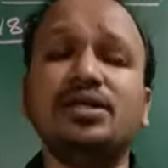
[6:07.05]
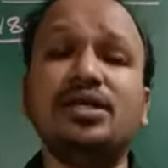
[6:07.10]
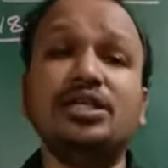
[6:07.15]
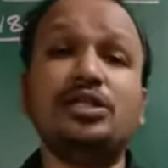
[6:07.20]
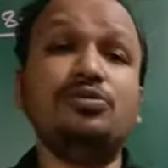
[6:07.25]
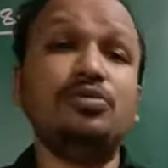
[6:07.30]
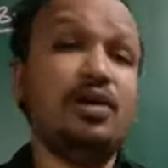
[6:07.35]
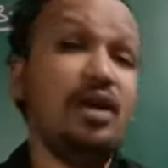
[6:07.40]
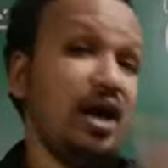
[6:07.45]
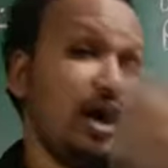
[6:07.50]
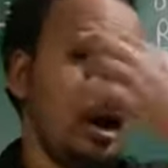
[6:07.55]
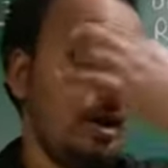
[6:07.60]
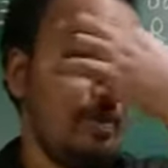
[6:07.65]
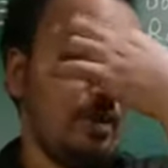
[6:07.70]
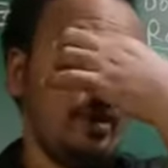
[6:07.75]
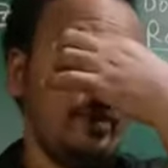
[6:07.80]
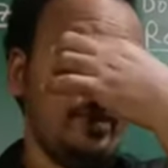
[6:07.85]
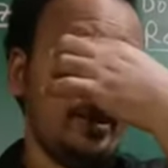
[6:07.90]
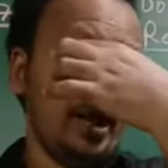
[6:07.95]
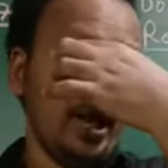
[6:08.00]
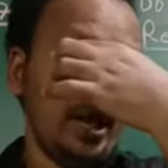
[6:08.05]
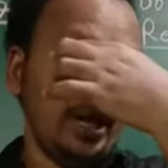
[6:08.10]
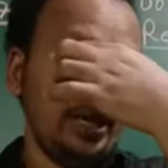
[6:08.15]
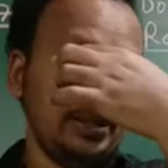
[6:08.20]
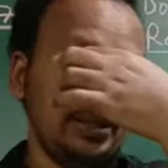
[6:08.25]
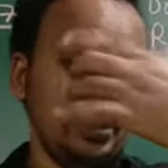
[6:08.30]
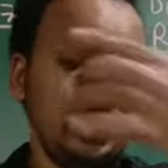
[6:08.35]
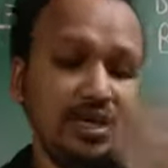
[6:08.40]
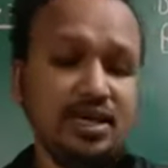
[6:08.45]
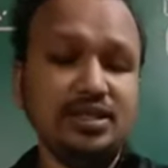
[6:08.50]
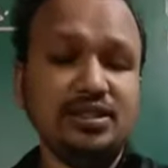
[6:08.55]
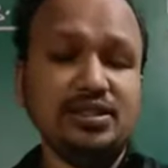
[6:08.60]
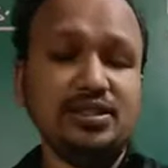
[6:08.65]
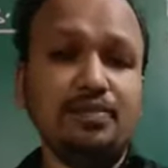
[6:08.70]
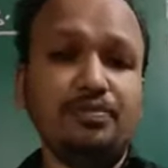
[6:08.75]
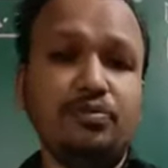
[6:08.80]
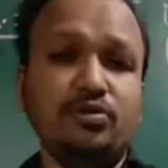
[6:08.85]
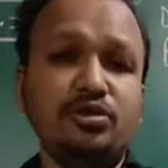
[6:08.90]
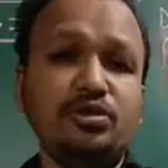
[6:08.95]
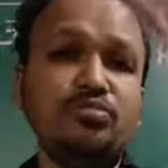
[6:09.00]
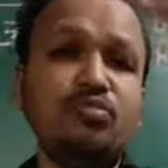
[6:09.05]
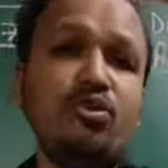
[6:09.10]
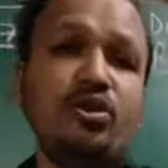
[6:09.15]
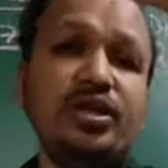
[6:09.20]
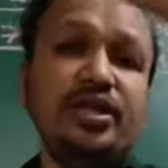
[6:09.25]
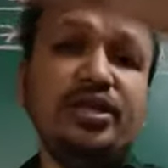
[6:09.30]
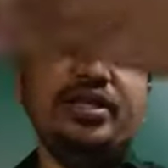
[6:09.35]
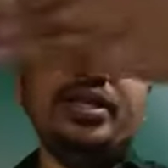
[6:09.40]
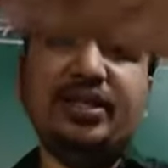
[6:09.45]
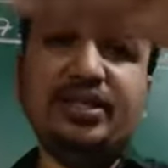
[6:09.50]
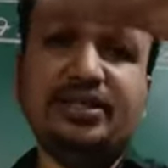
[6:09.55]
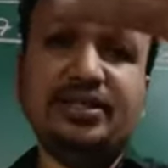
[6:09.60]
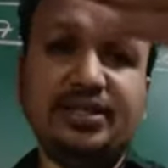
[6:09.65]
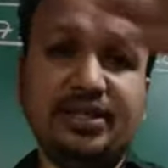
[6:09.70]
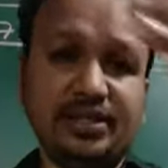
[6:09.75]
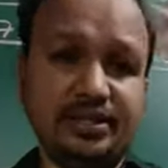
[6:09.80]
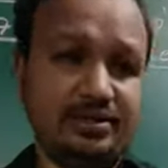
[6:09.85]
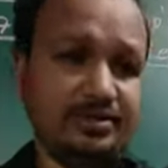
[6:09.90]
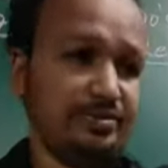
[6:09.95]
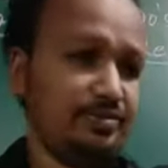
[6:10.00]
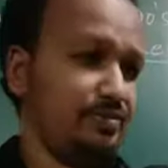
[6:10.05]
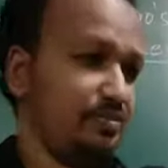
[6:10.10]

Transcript: It will harm our eyes. Suppose monitor is here.